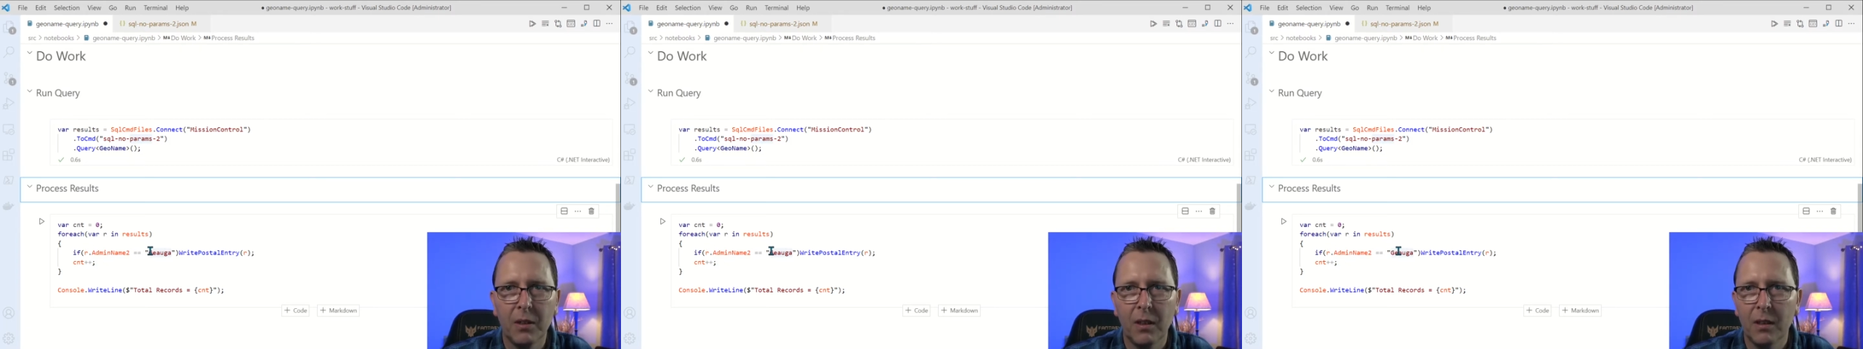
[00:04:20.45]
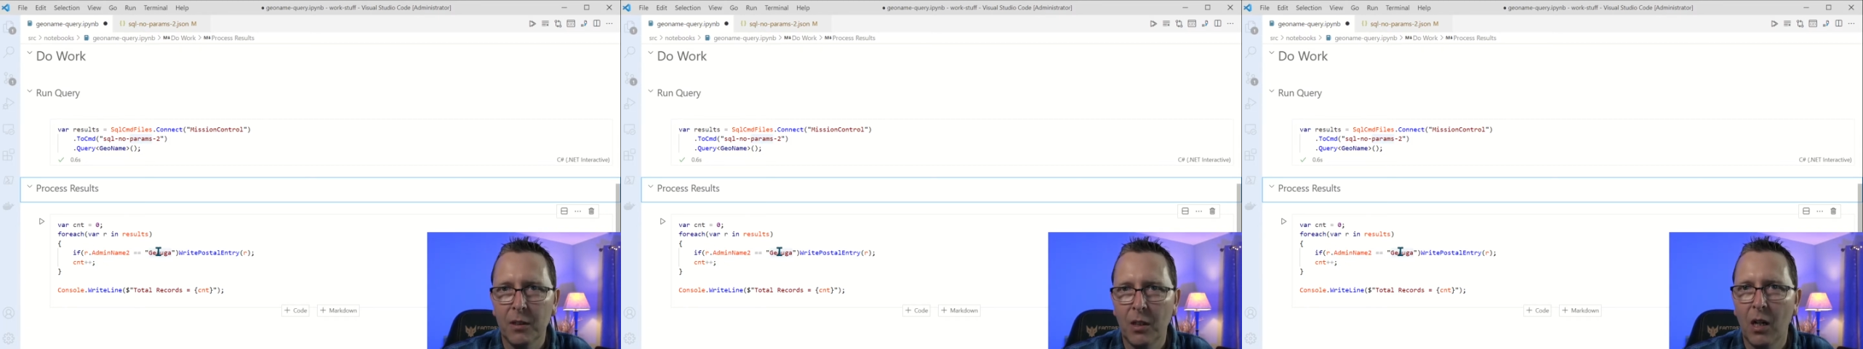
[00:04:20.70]

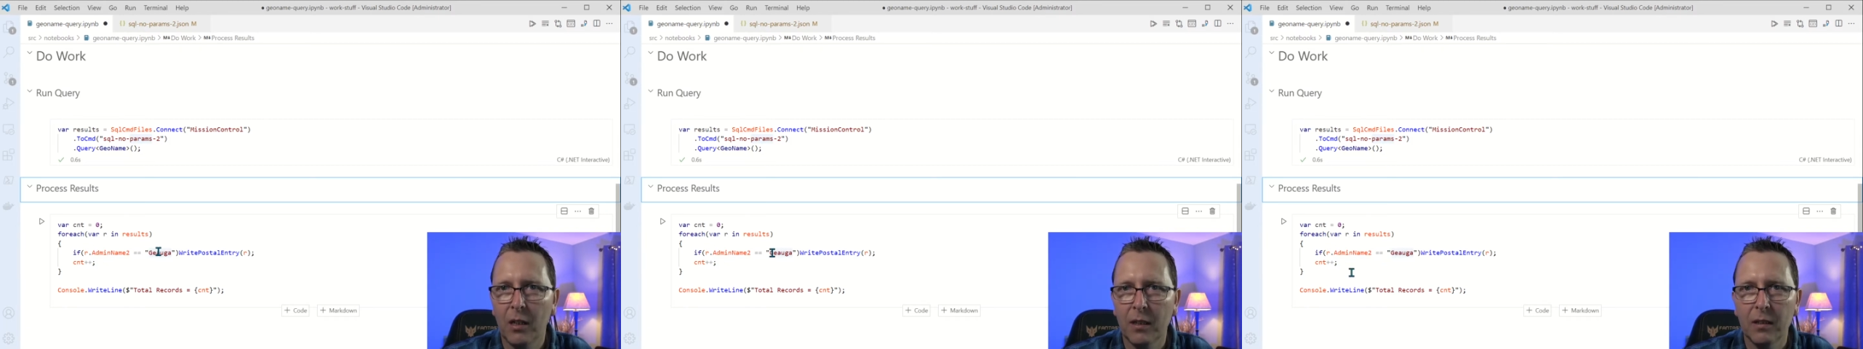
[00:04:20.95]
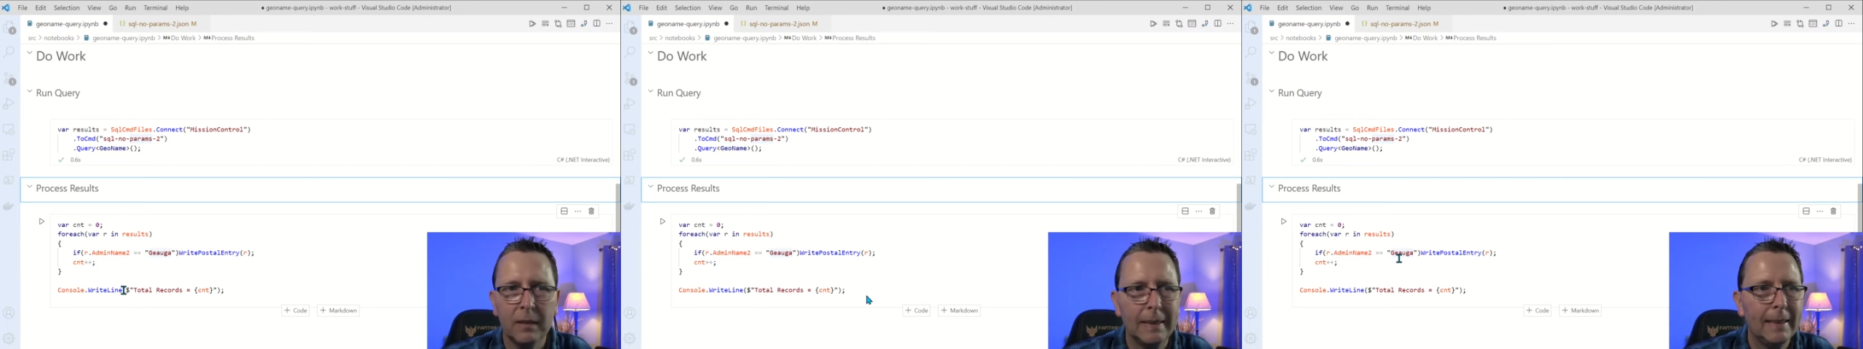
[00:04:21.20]

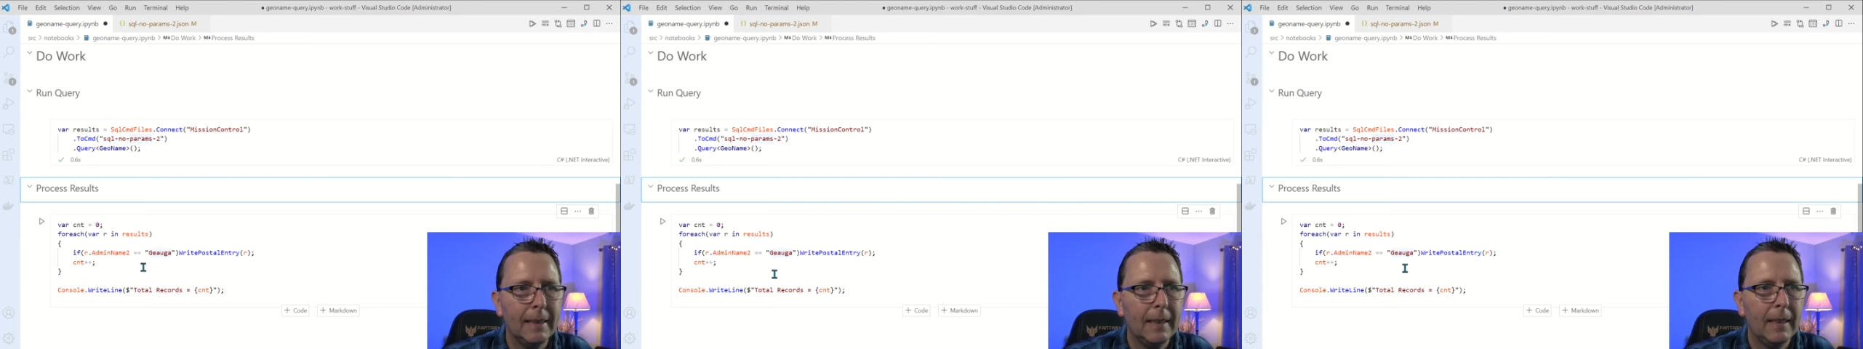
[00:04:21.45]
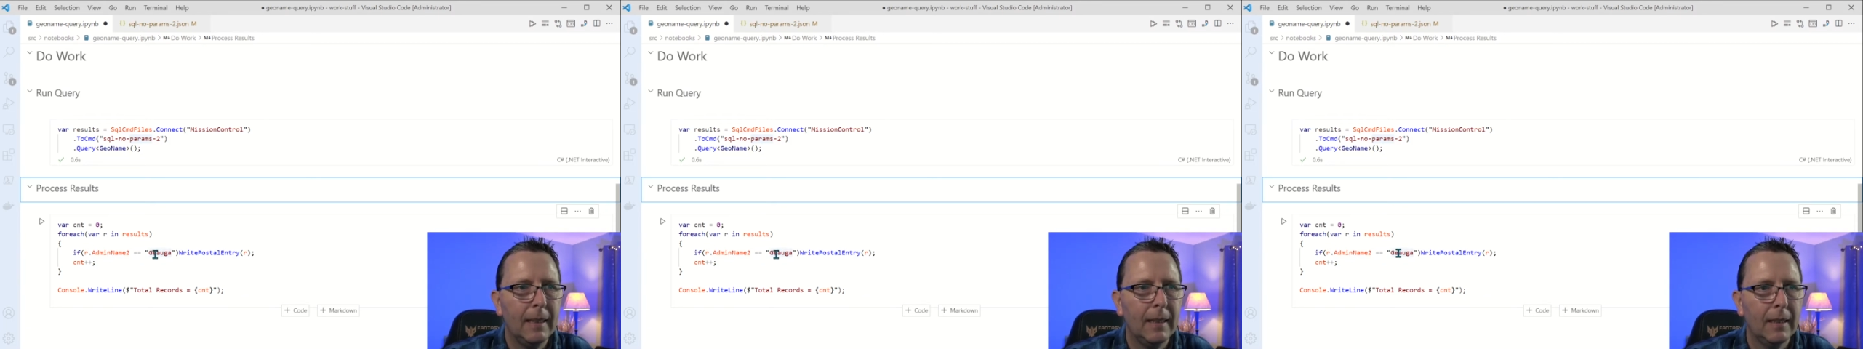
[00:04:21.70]
Geauga
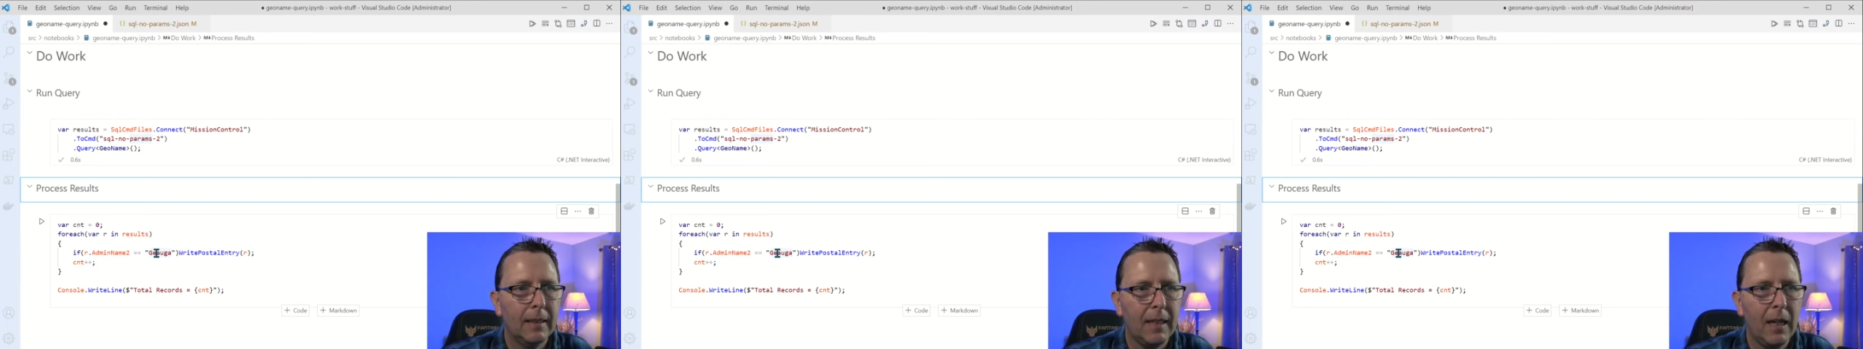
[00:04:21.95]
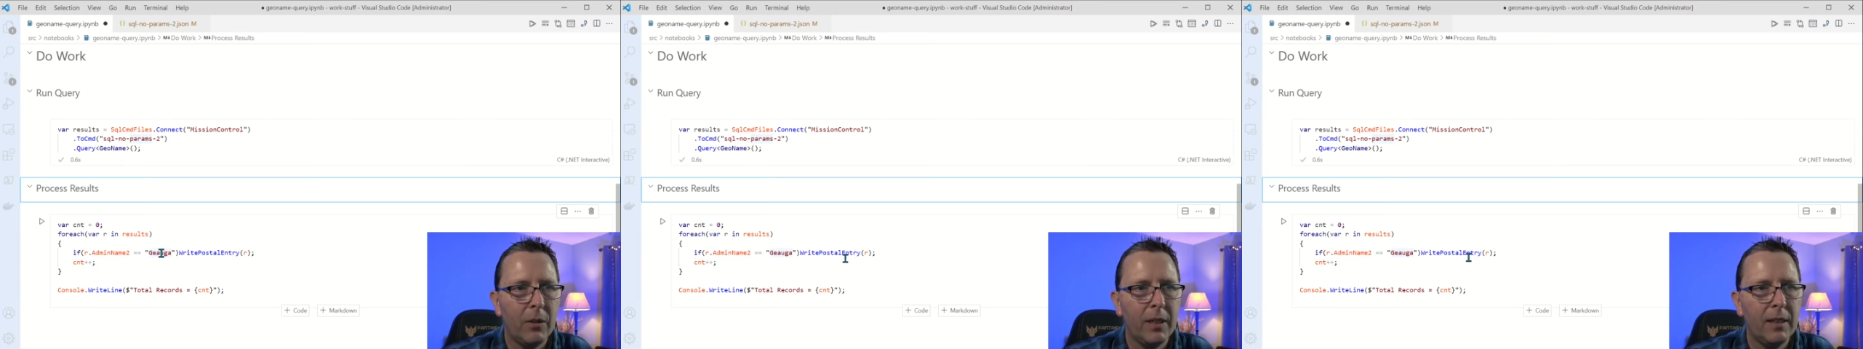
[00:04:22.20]

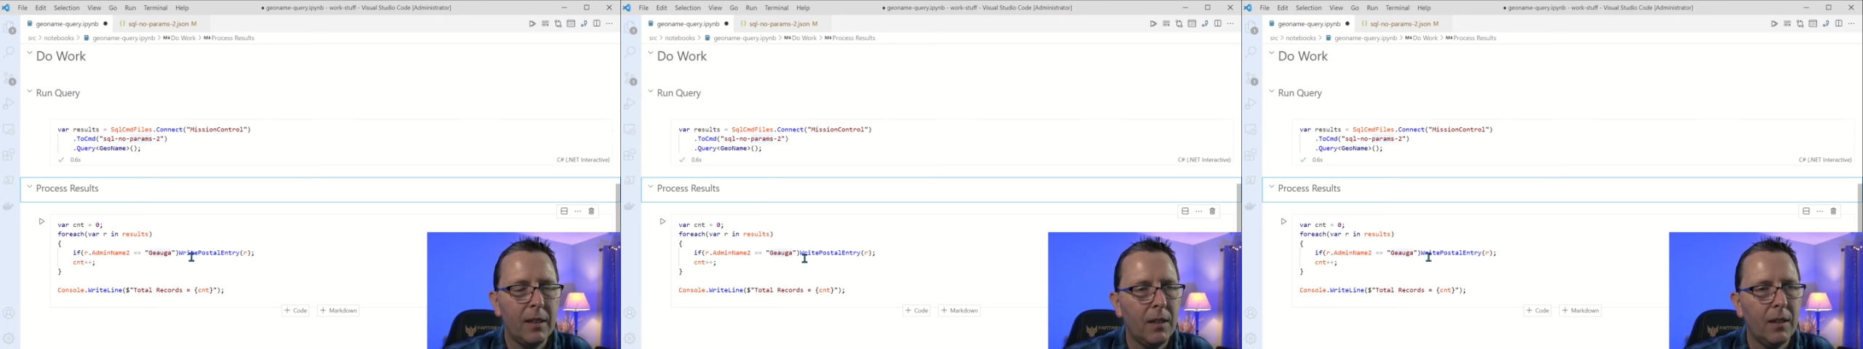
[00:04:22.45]
County.